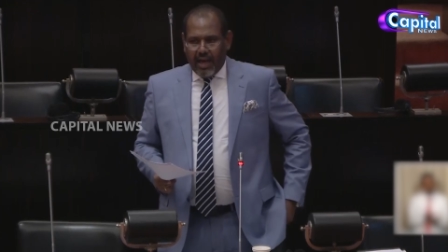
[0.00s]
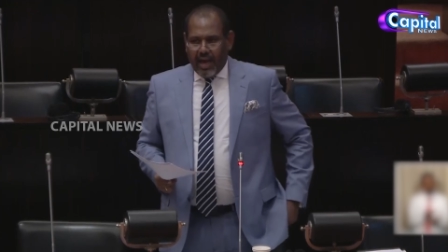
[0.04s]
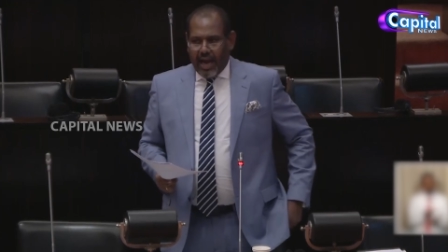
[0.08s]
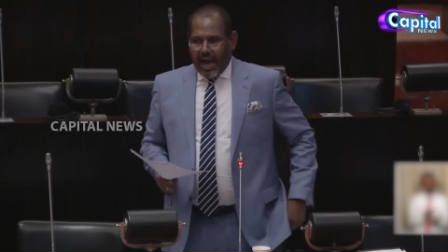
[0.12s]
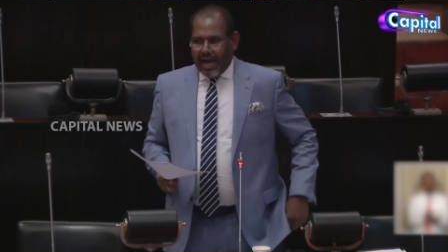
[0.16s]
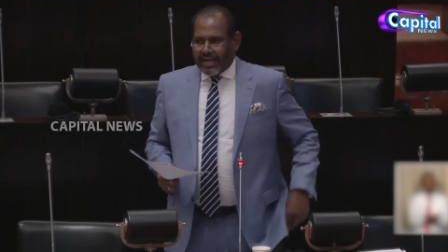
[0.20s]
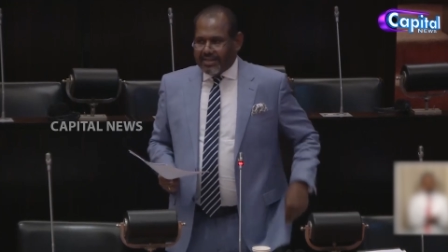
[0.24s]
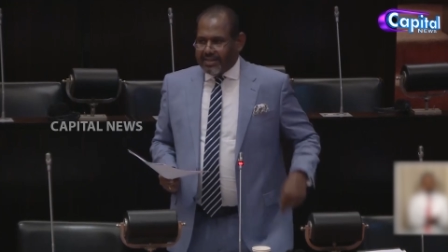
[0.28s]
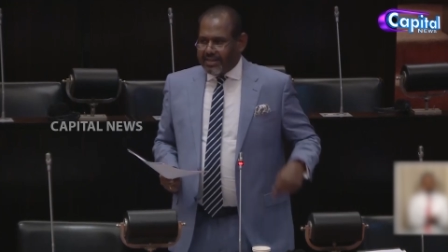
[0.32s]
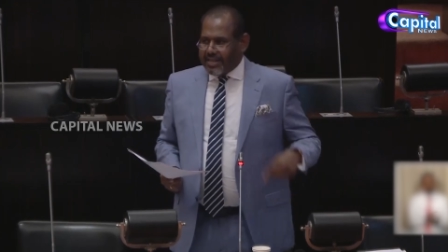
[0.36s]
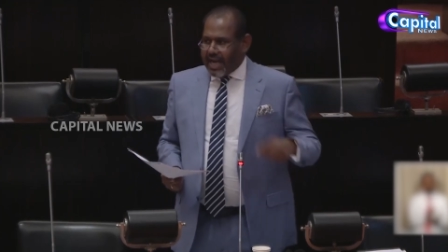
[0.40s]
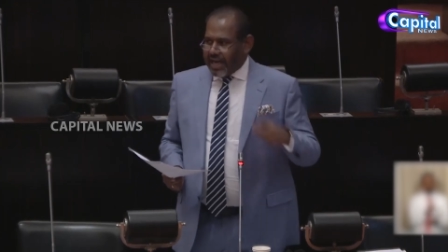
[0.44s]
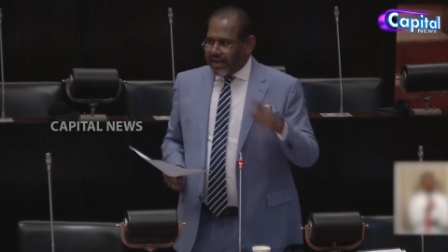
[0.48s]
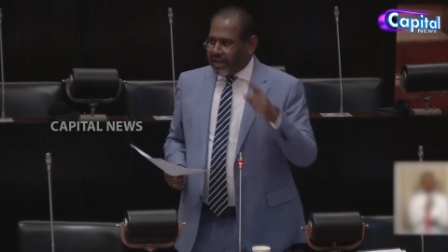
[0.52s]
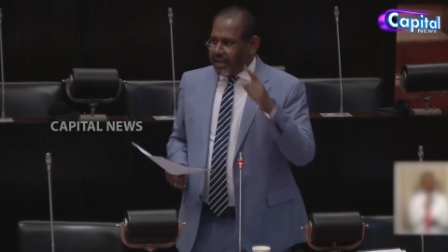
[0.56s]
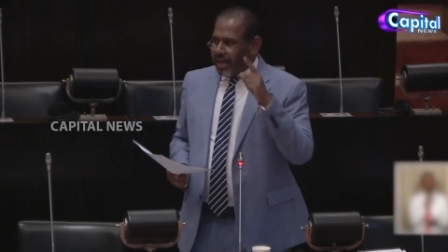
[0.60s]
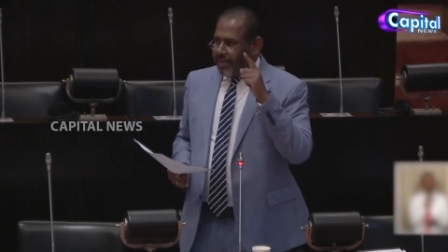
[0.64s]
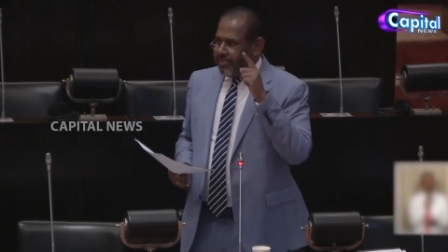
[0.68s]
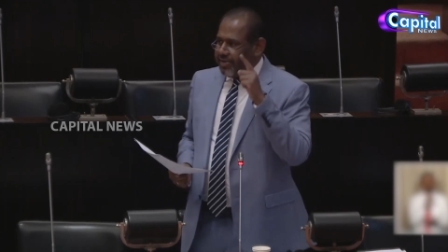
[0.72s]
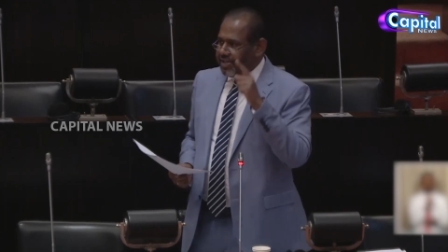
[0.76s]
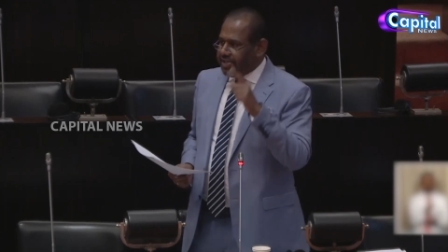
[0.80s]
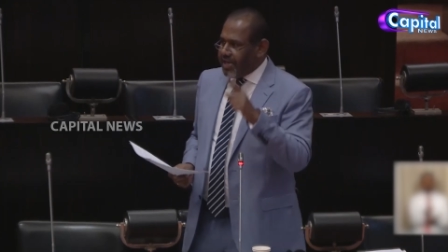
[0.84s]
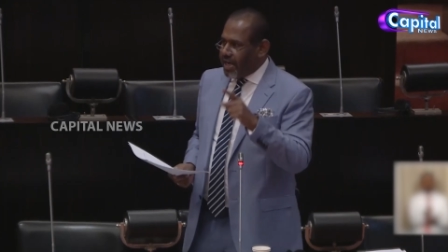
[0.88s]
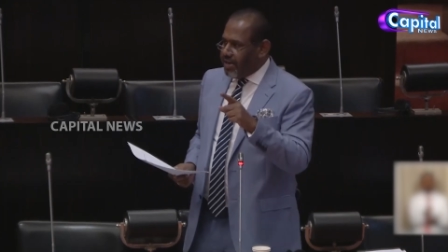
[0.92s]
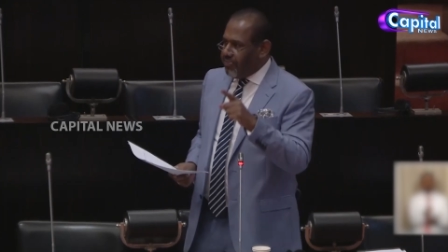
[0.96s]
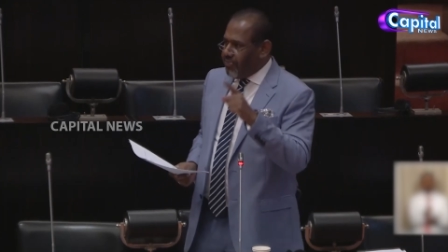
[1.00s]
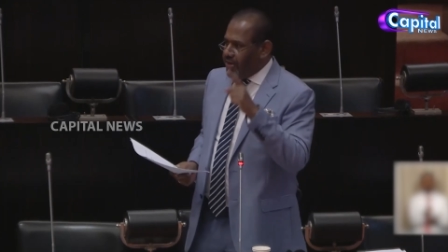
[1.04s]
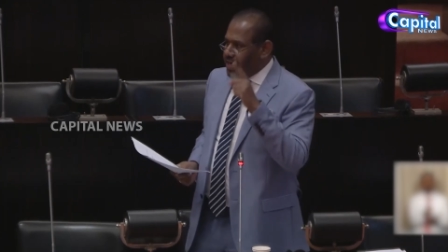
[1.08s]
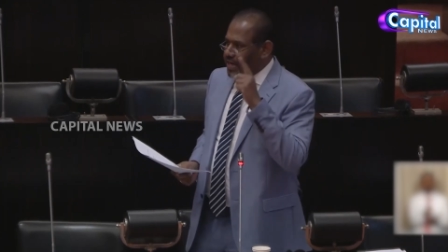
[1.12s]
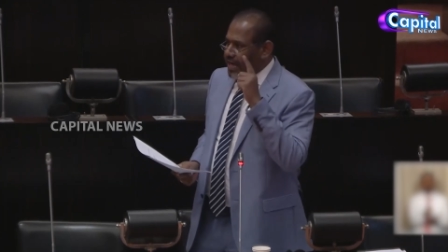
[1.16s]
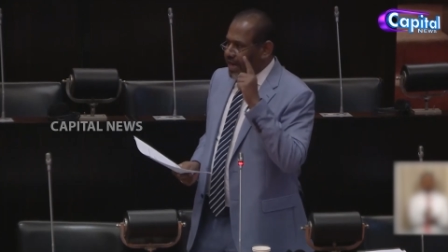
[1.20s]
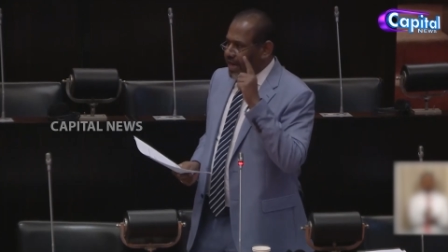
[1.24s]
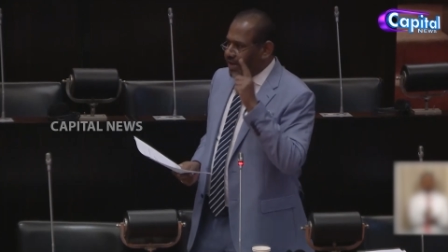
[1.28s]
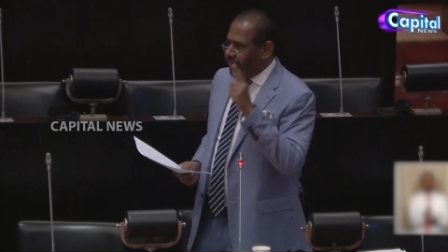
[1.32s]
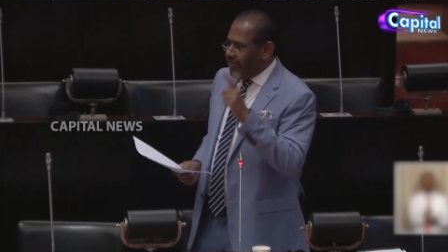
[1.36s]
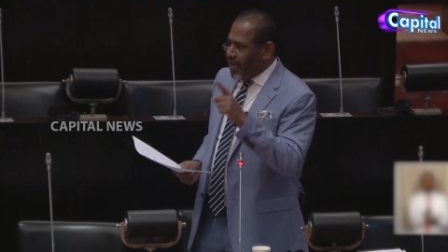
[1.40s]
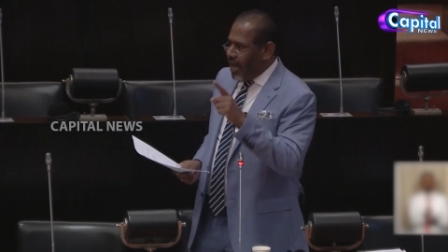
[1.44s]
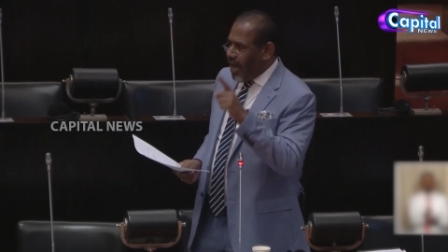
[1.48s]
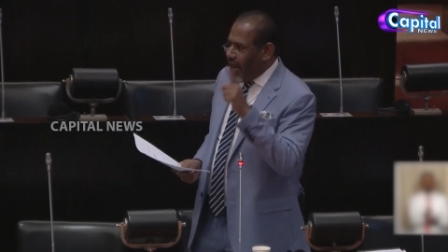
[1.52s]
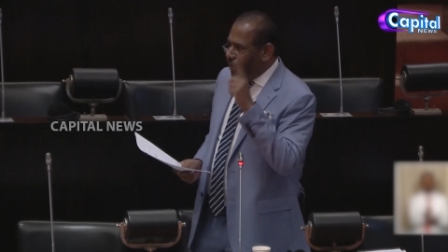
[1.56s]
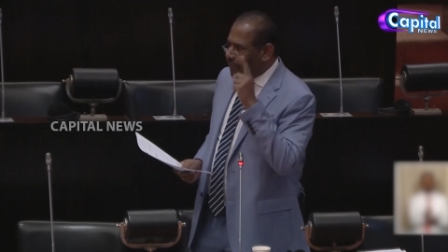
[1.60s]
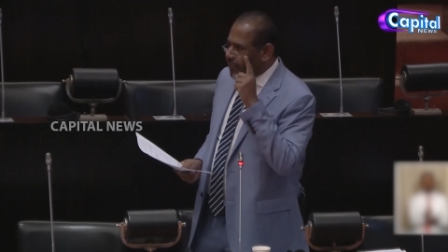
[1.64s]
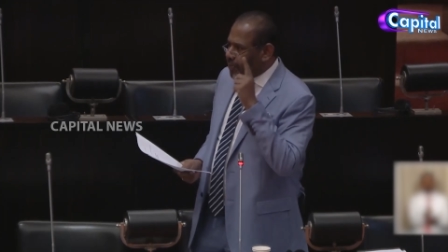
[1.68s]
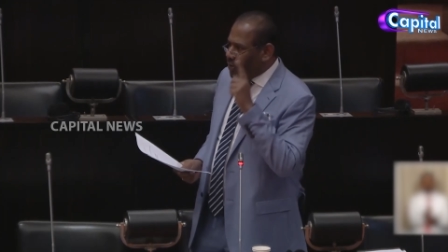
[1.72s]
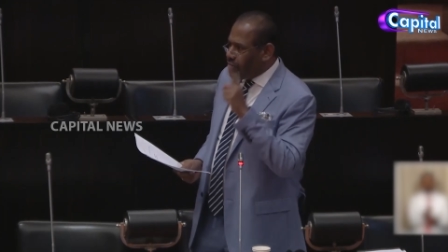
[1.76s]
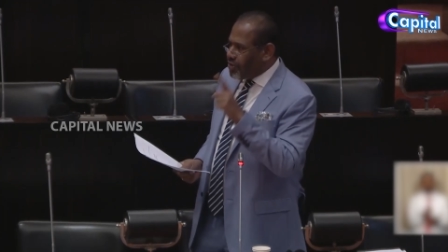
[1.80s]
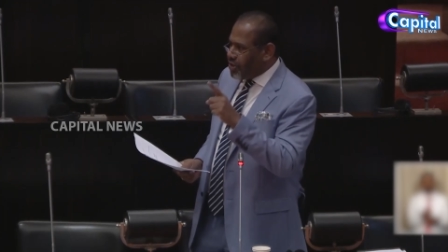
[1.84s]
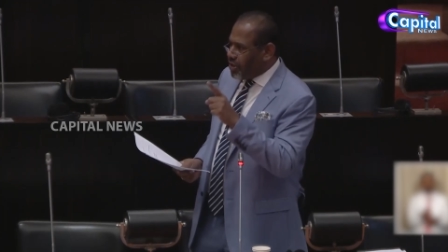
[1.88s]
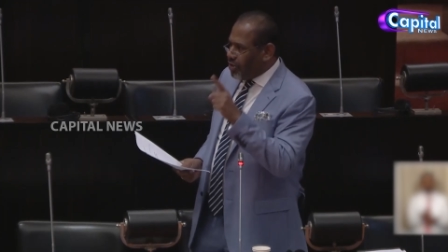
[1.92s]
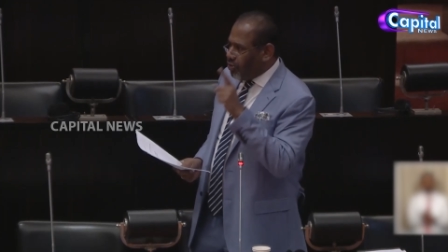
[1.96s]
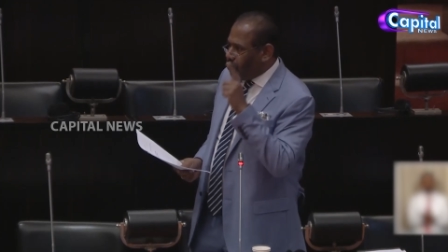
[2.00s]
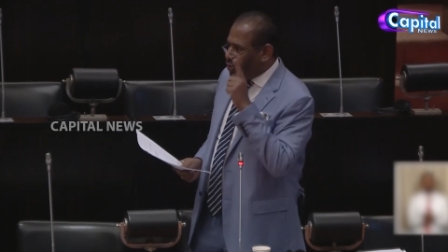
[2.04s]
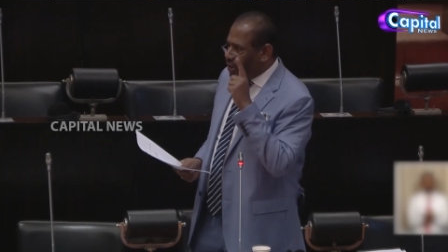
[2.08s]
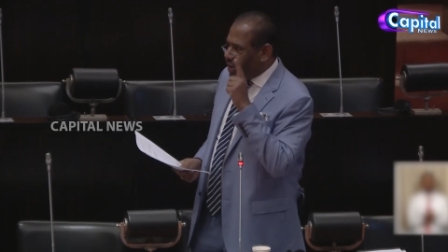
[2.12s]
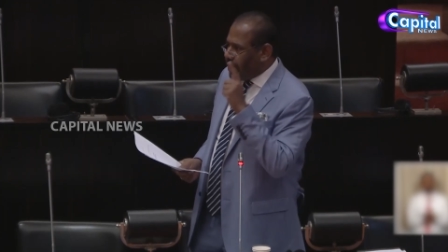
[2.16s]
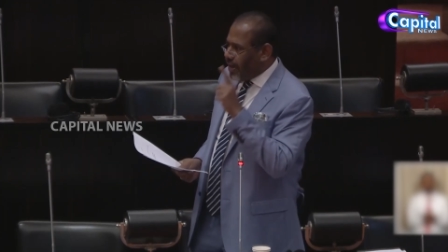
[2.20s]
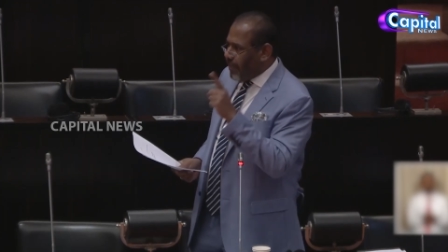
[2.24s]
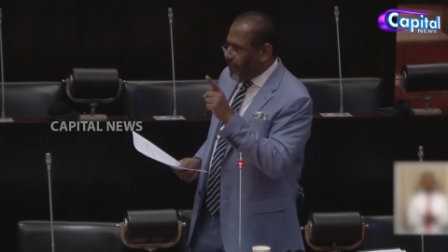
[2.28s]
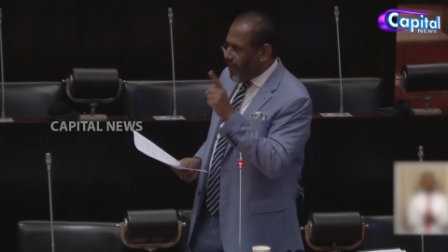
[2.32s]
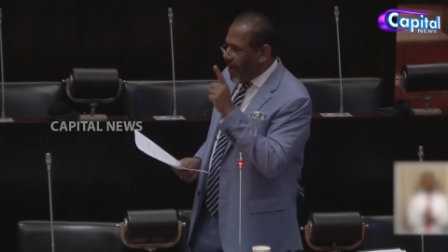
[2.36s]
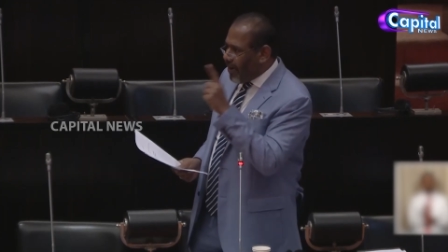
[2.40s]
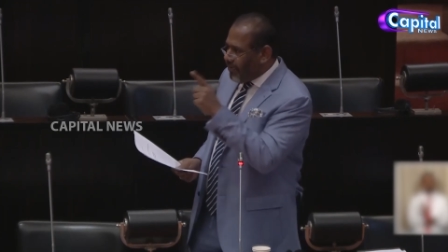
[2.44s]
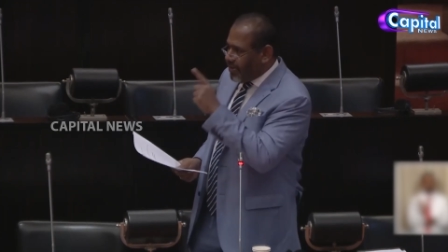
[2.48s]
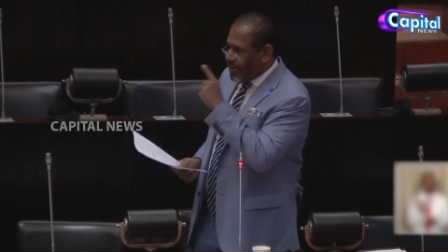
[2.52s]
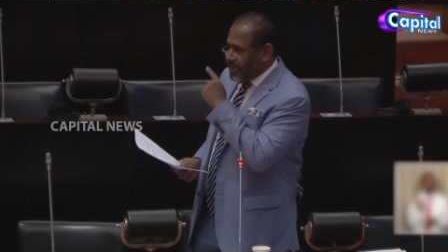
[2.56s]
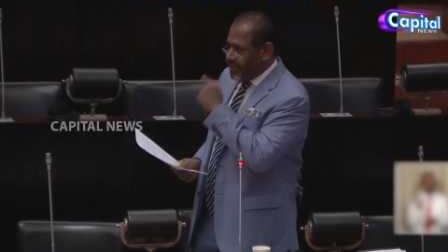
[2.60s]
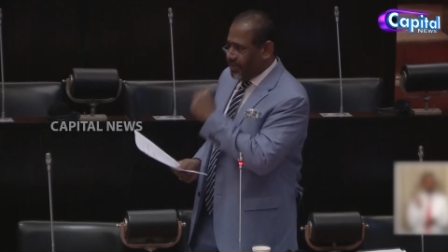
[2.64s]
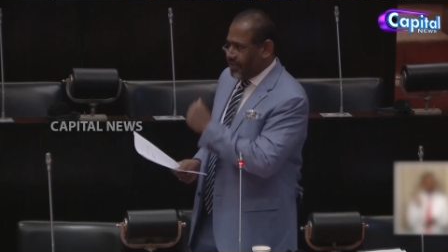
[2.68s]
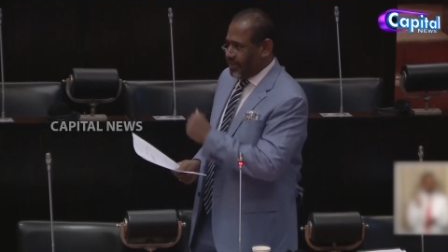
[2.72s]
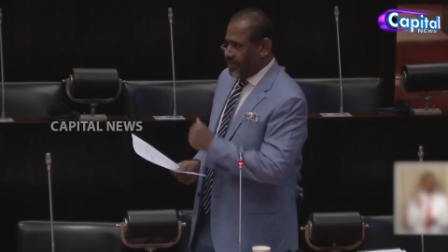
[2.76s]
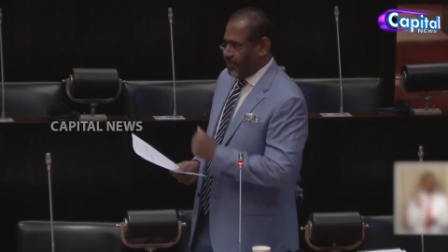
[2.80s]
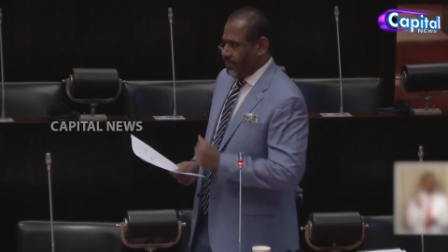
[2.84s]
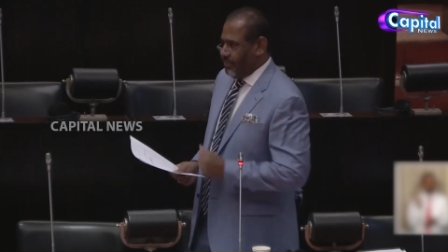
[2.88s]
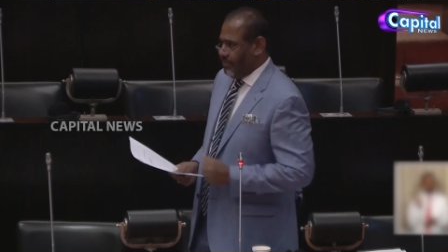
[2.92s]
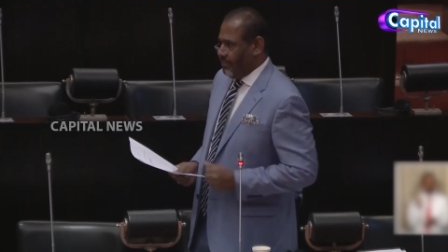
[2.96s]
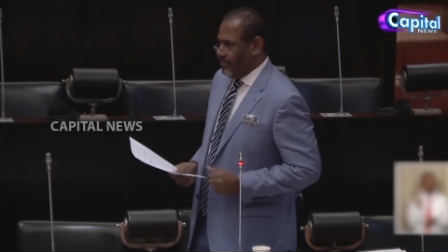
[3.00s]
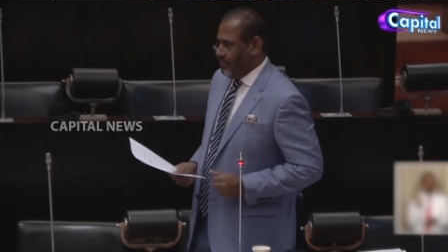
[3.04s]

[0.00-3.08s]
as that commission will never have prosecutory powers.